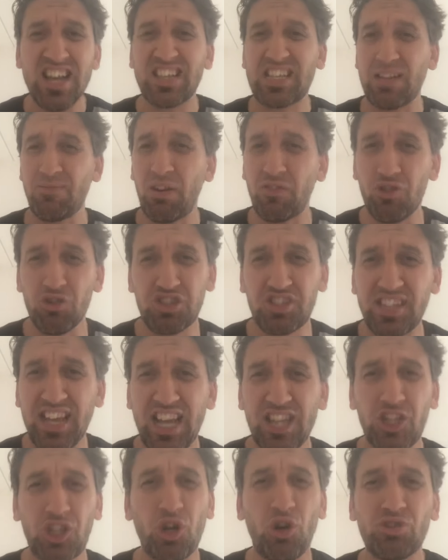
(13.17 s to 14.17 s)
Some of you
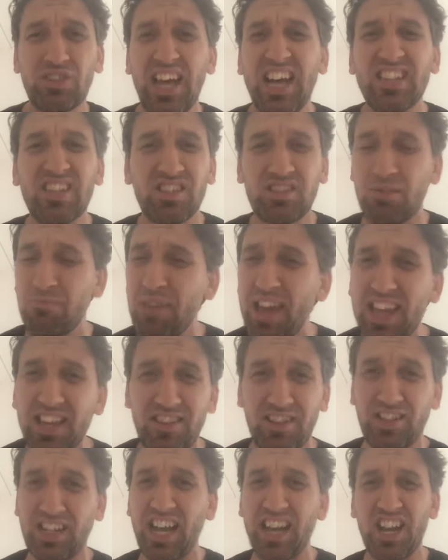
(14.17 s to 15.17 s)
said don't
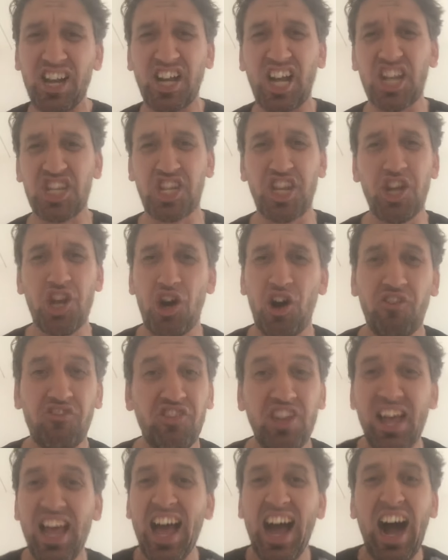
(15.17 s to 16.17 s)
underestimate Karakashanov.